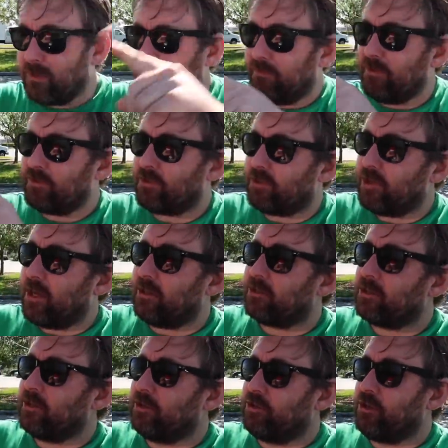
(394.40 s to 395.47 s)
This state's
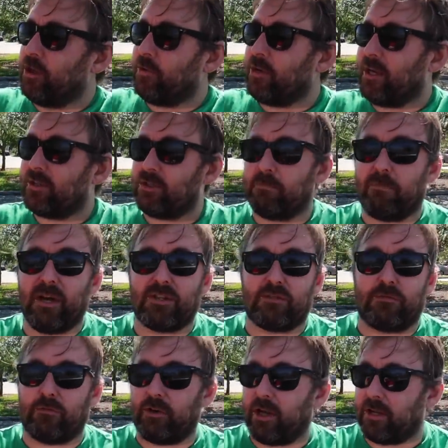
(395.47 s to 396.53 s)
donut's best
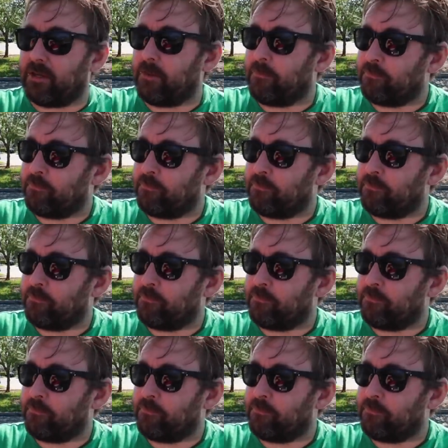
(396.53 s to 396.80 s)
friend.